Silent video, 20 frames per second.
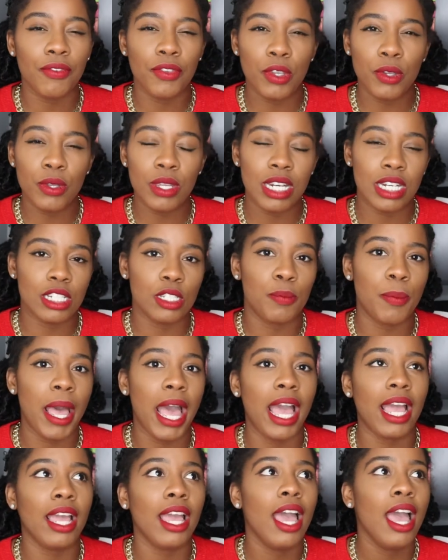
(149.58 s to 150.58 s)
few years
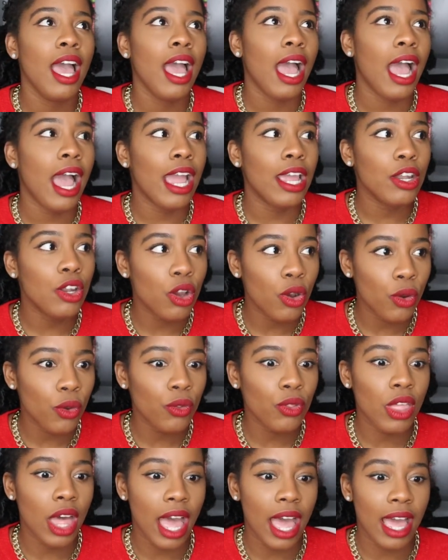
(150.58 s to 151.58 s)
back. I
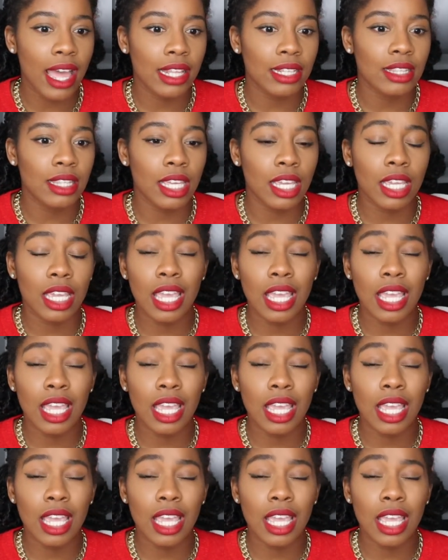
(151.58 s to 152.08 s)
know that they